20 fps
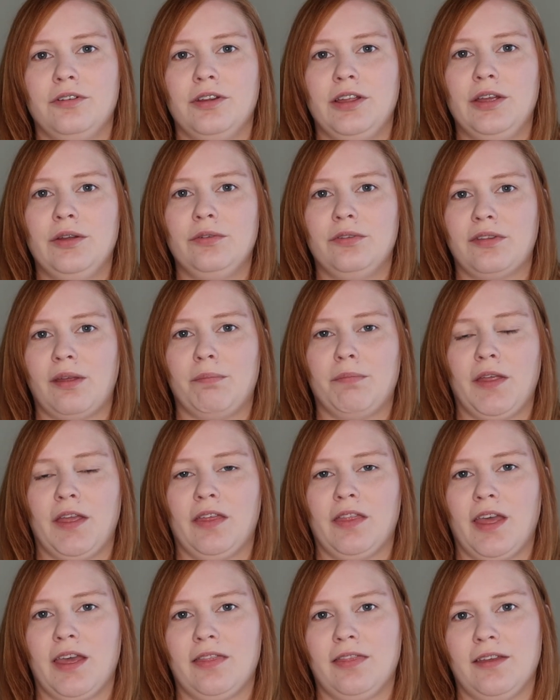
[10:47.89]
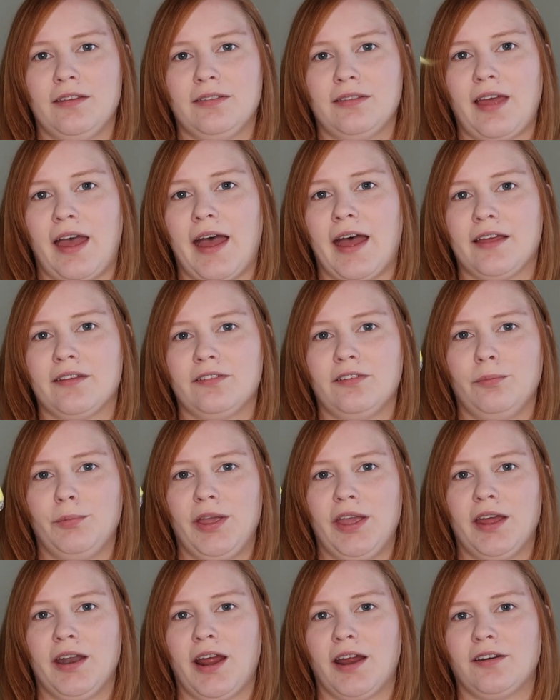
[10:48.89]
use something like this that has to
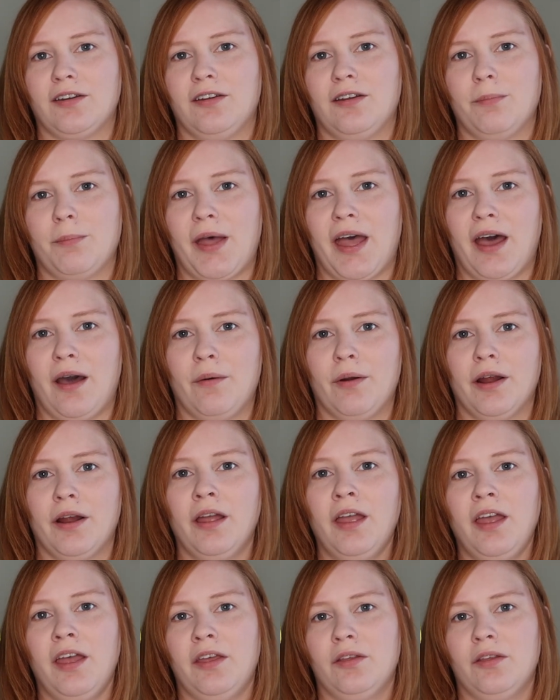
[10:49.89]
be connected to power.